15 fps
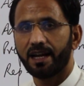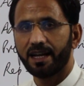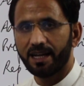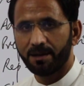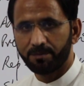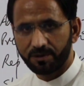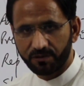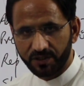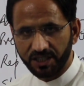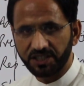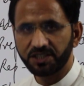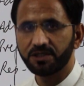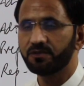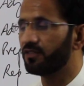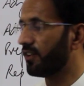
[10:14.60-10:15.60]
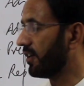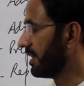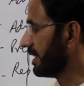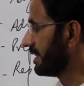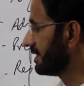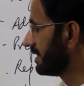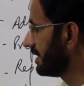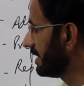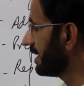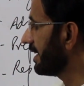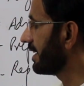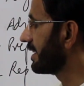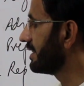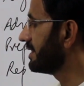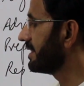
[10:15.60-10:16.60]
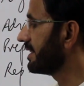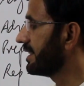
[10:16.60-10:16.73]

Abbreviation for engineering is